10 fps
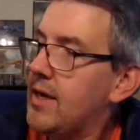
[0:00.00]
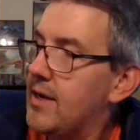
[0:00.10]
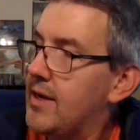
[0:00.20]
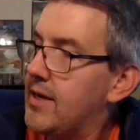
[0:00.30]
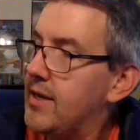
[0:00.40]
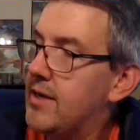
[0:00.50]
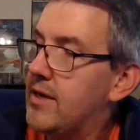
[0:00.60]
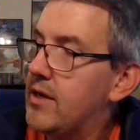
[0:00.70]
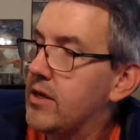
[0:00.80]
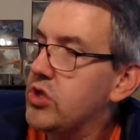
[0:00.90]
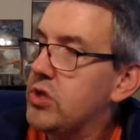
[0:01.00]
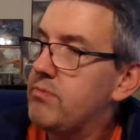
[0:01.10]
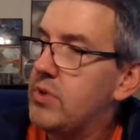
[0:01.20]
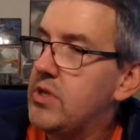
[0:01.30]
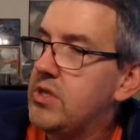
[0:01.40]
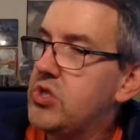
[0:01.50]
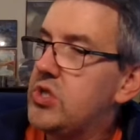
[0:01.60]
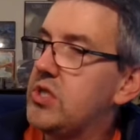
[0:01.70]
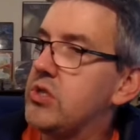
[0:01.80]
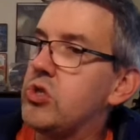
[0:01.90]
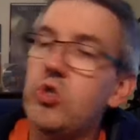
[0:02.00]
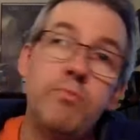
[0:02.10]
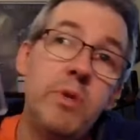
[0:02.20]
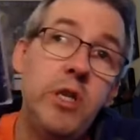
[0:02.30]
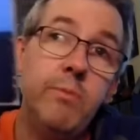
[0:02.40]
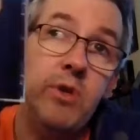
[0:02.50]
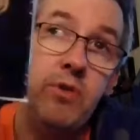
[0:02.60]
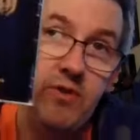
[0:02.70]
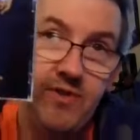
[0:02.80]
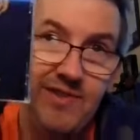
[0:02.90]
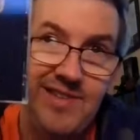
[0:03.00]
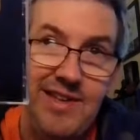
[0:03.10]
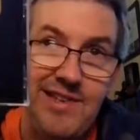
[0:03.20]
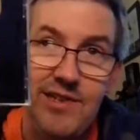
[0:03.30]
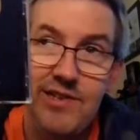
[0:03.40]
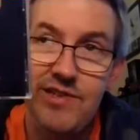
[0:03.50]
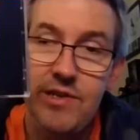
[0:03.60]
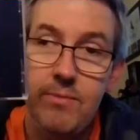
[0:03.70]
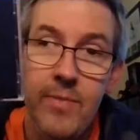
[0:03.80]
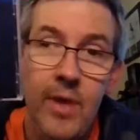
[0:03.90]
Next up is this Behemoths, the Satanist.